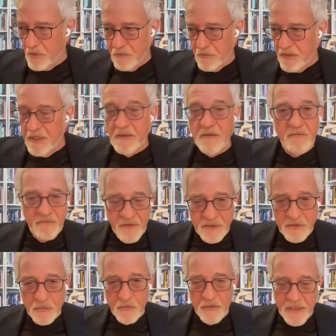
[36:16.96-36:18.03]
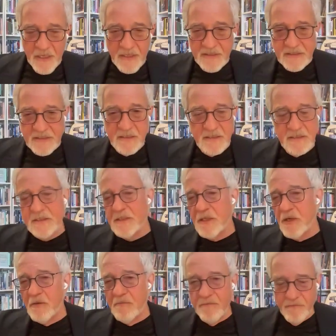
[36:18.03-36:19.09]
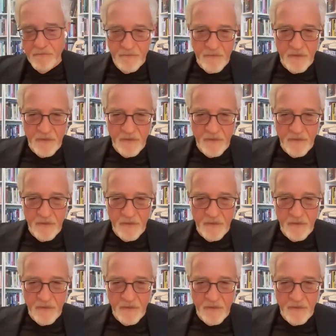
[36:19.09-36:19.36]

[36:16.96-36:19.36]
individual cases of